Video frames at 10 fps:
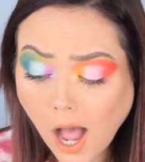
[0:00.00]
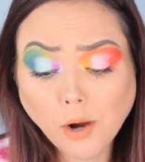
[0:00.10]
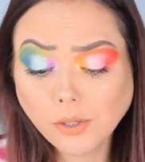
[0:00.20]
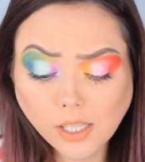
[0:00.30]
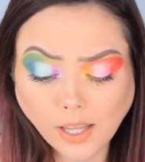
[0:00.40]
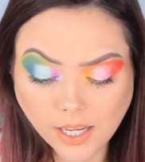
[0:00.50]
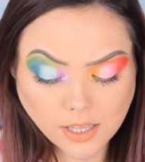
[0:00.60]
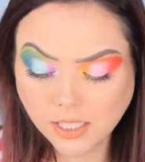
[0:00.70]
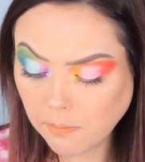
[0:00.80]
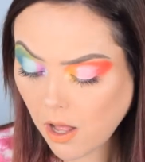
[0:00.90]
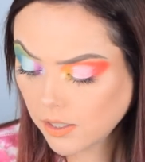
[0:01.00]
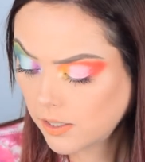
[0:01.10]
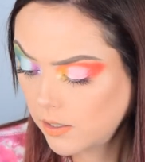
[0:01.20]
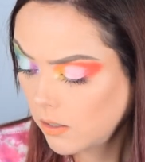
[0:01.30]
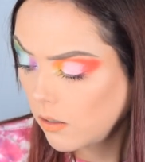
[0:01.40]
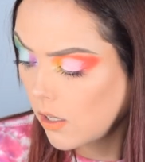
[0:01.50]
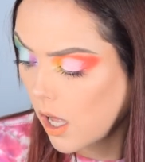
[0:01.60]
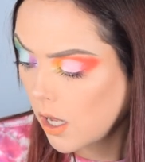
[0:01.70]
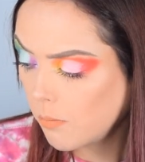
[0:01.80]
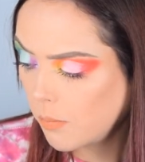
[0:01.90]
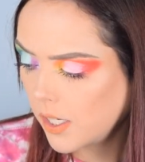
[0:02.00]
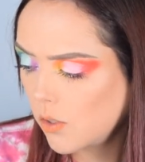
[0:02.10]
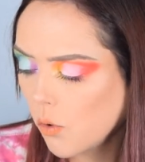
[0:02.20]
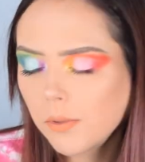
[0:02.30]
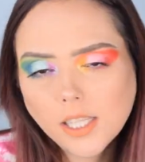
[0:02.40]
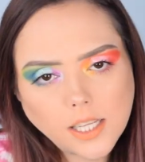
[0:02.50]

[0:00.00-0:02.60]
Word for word: I really like this box still, but normally